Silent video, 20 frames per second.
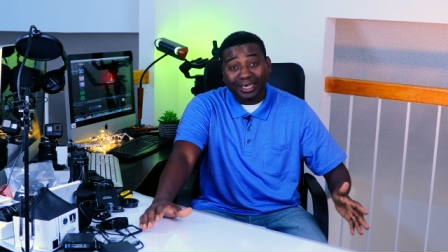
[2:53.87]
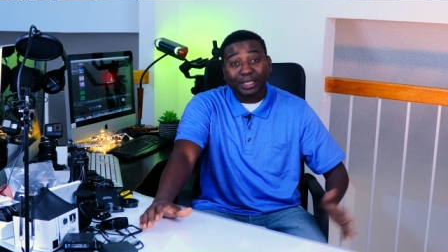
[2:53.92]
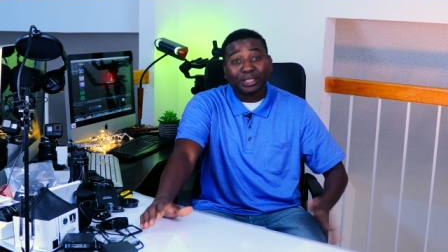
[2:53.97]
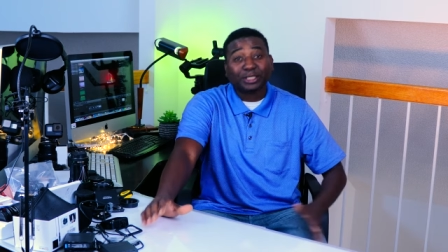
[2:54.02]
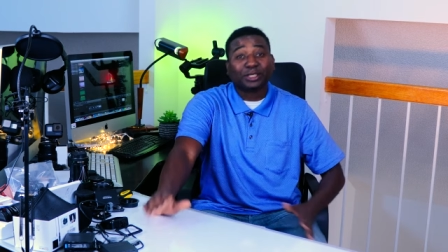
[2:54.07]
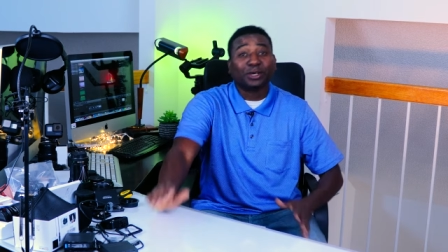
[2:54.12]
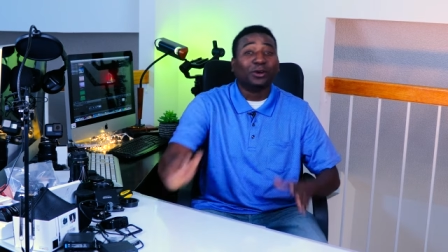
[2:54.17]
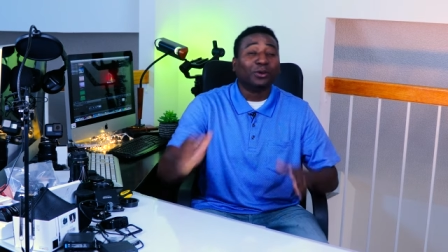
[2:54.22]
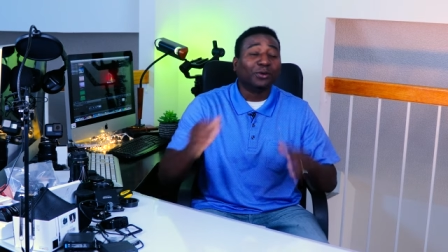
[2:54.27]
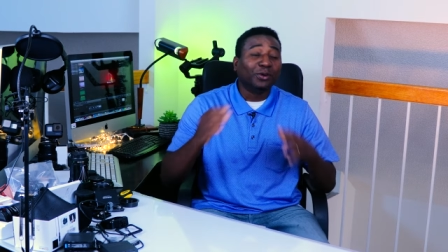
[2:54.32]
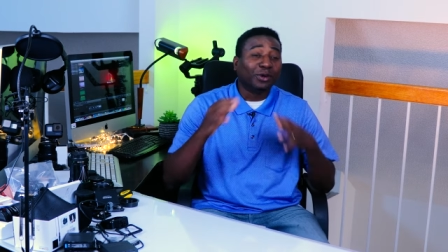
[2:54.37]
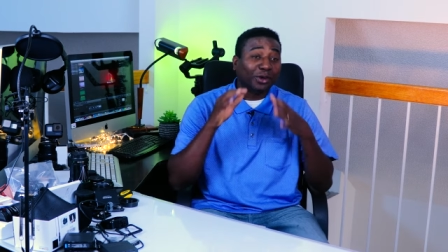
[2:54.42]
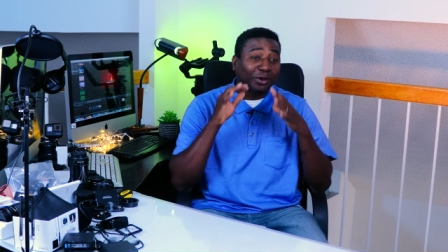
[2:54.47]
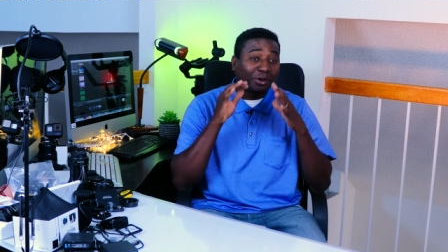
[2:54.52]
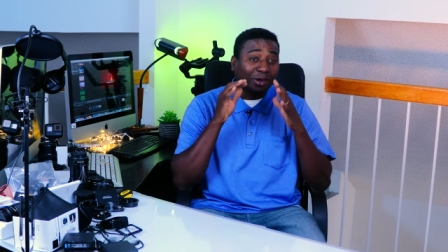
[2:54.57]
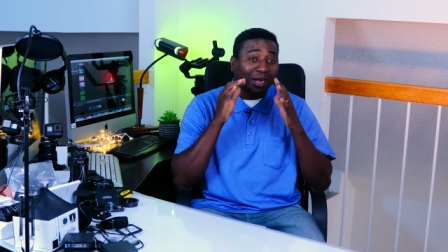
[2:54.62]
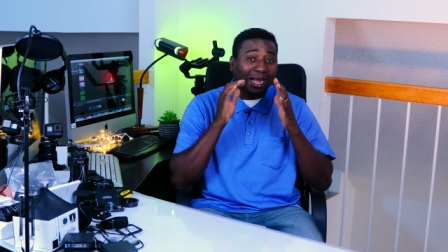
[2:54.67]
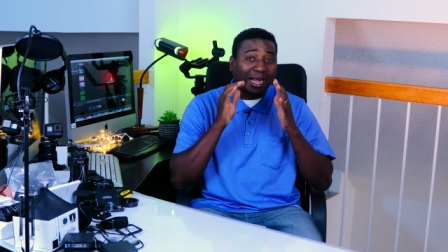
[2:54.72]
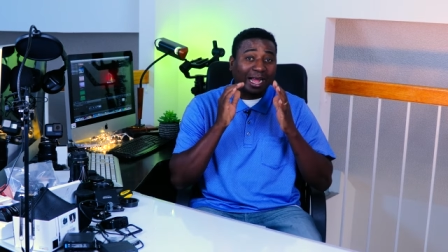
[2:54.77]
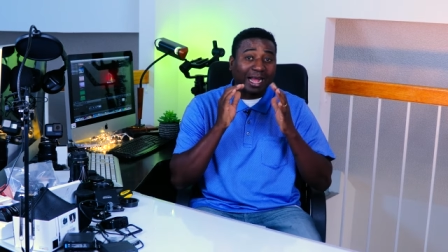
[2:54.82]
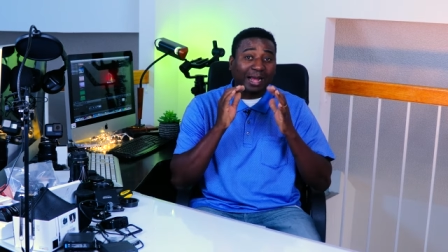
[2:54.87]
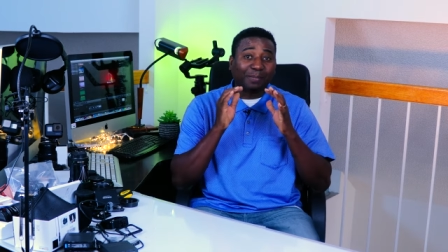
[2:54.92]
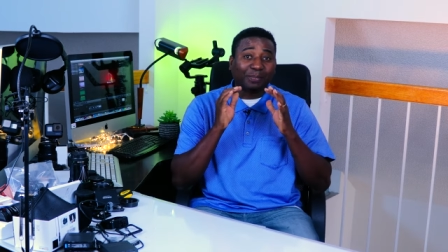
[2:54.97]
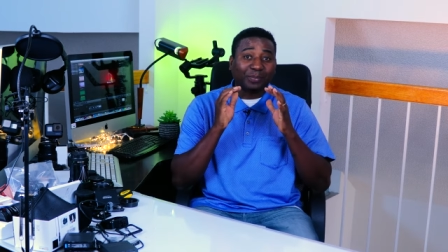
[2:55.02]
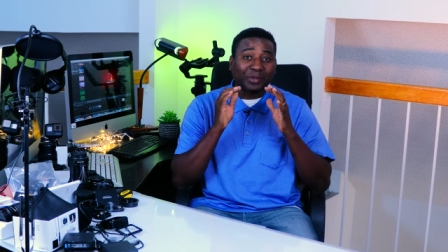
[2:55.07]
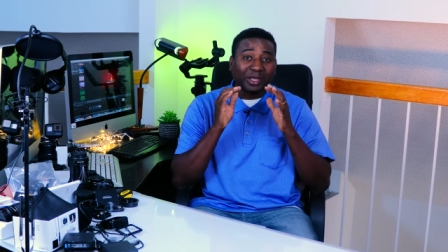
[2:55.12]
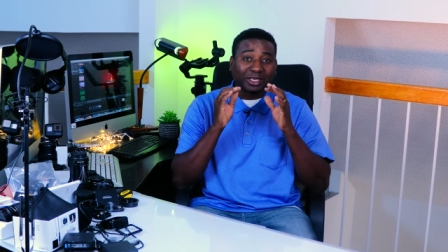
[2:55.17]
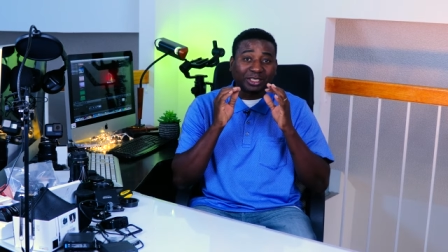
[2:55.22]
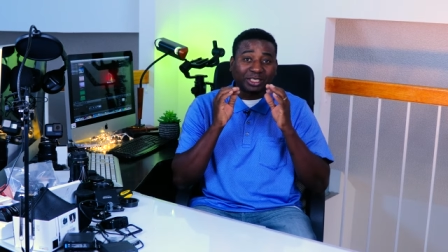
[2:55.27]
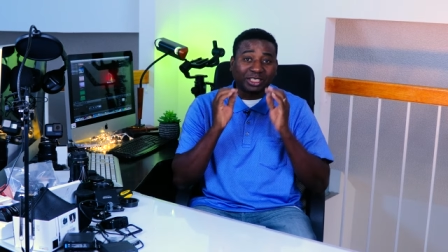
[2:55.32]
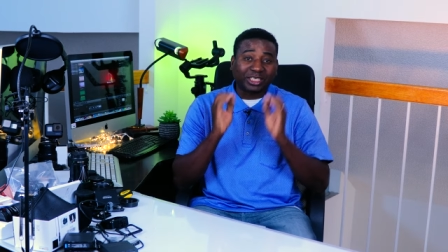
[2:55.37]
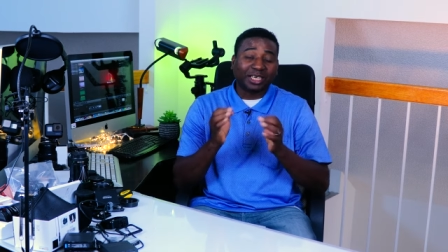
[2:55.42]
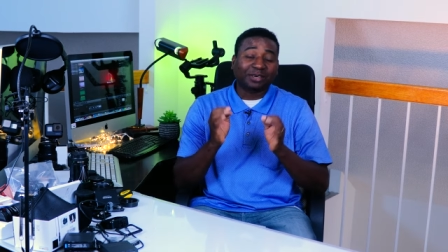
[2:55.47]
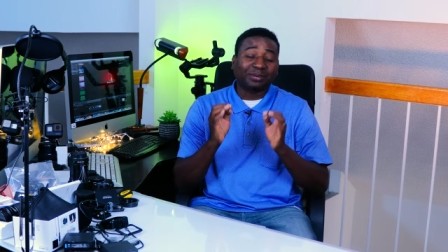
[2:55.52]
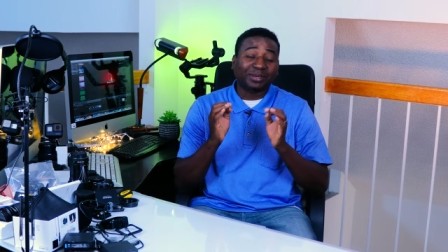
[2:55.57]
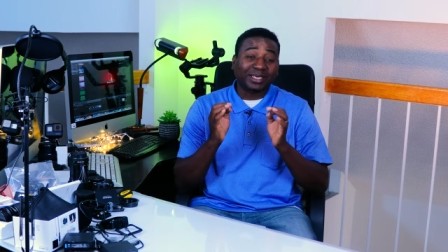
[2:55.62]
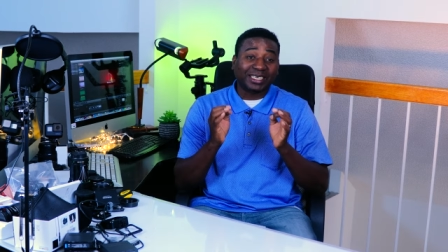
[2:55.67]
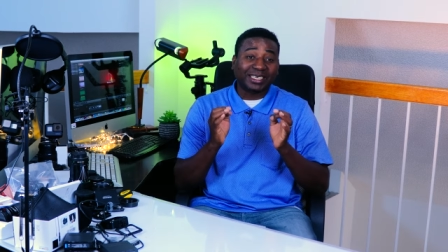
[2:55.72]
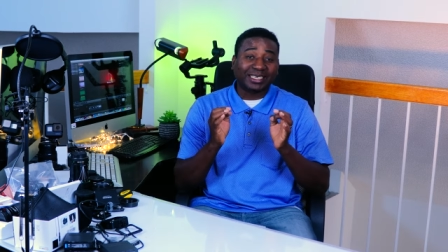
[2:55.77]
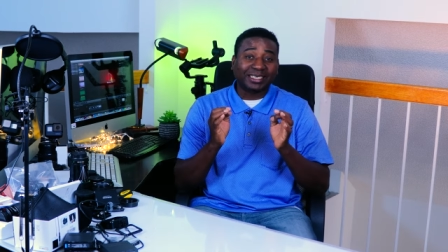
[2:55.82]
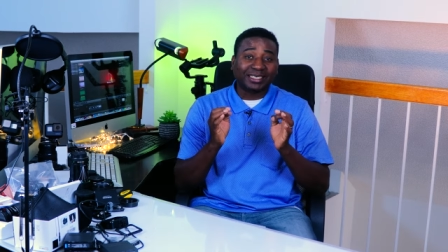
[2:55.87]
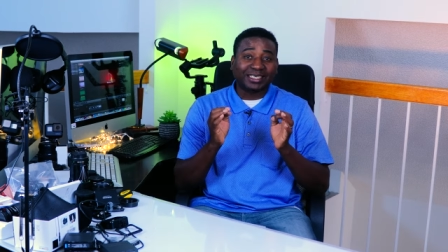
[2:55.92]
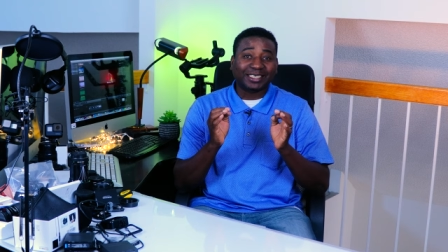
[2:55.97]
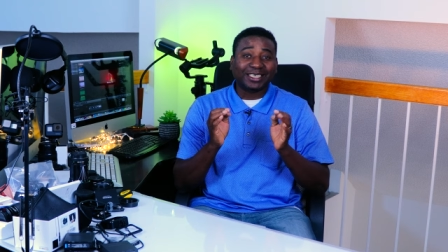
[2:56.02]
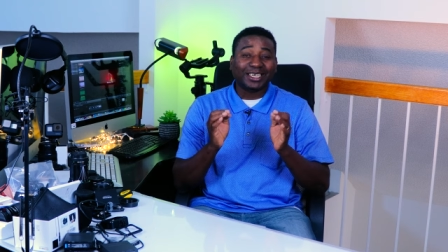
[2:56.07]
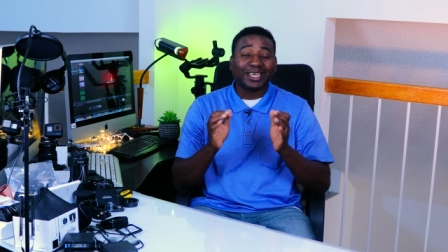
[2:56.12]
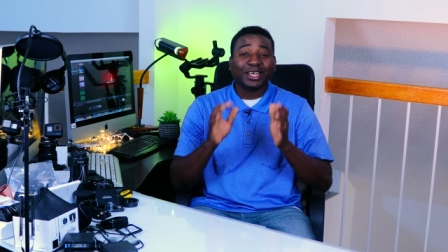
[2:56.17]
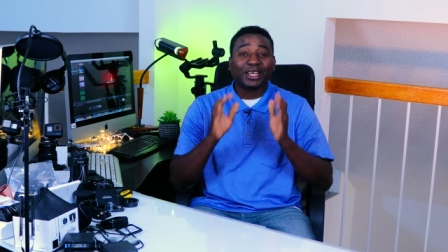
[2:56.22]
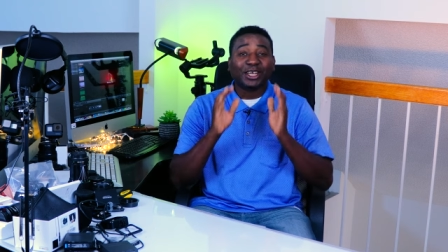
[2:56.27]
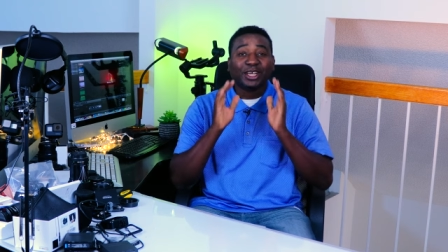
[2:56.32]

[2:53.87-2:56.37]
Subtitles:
So the secret is